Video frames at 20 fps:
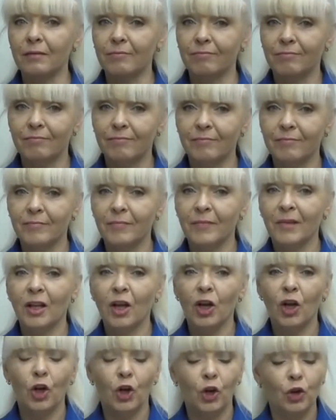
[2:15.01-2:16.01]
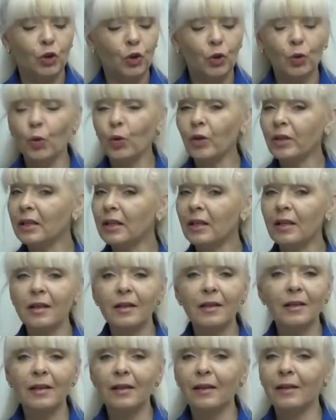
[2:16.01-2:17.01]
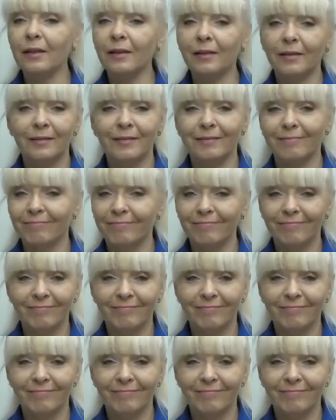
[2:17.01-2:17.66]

but they are neither rigoline